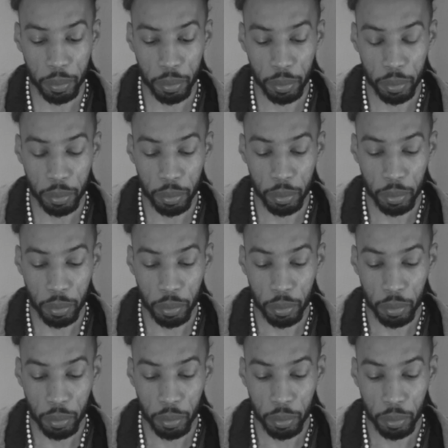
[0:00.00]

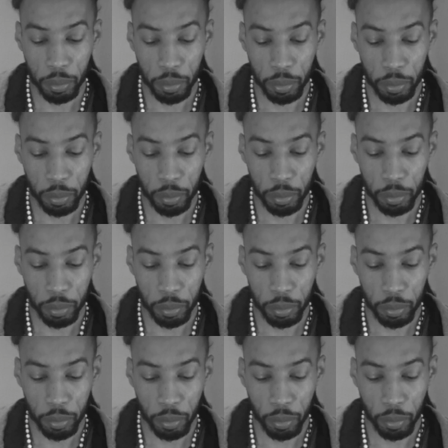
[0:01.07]

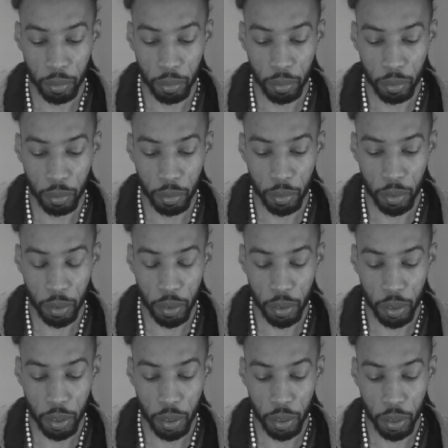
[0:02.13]

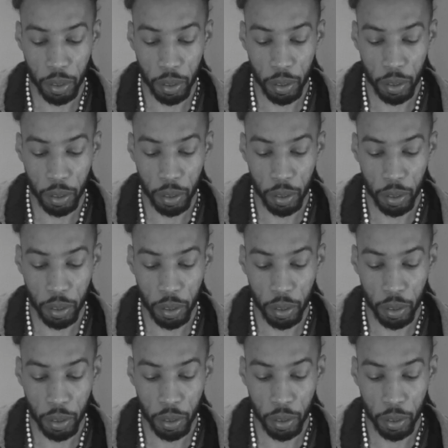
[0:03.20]

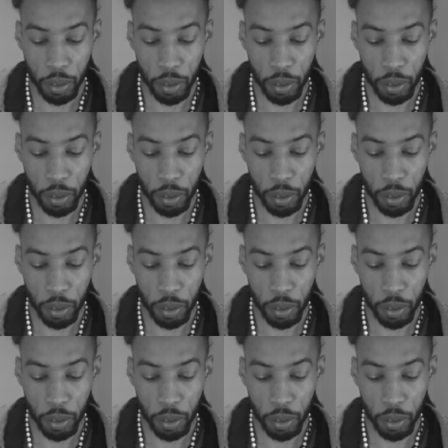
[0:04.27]
Nothing is said.